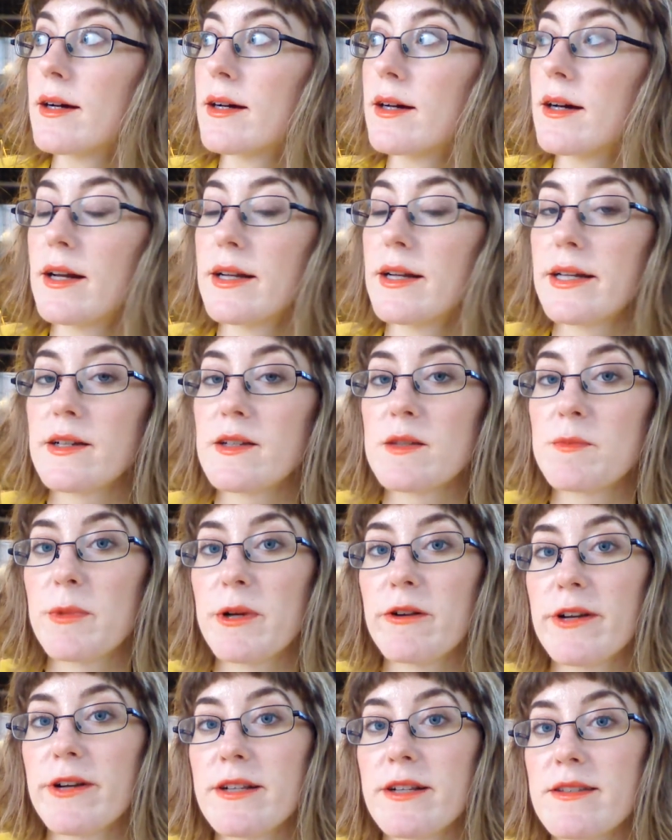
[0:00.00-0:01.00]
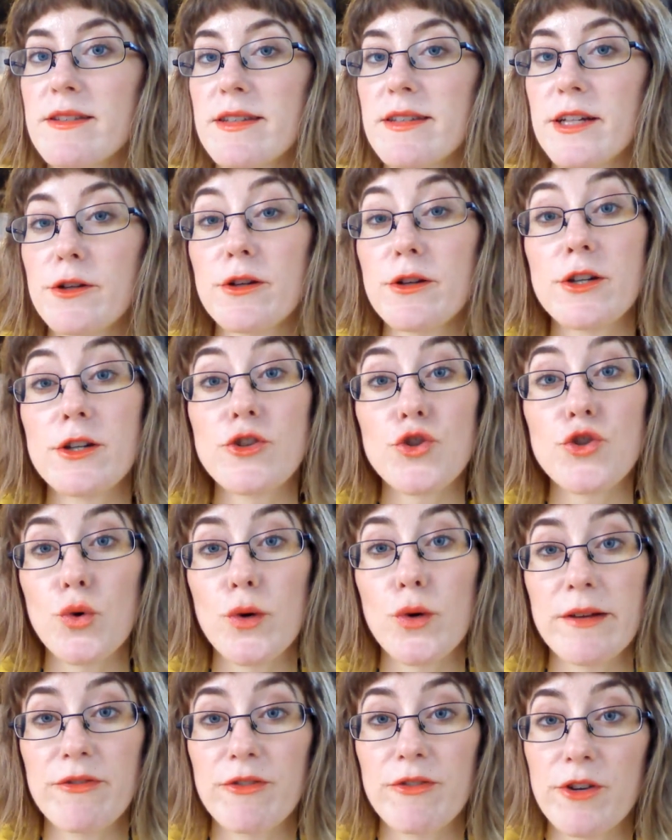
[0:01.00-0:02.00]
an experience that you can
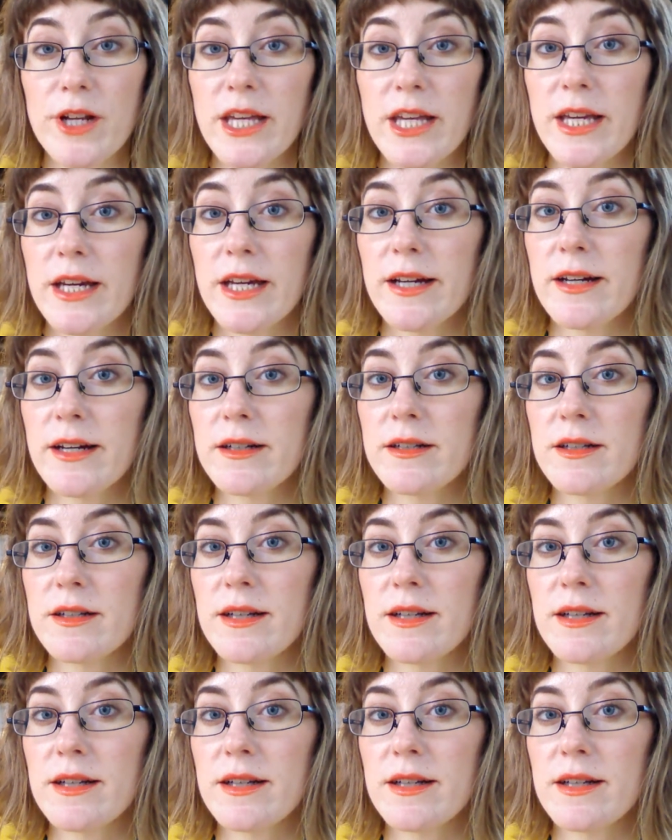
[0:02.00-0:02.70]
enjoy for a year.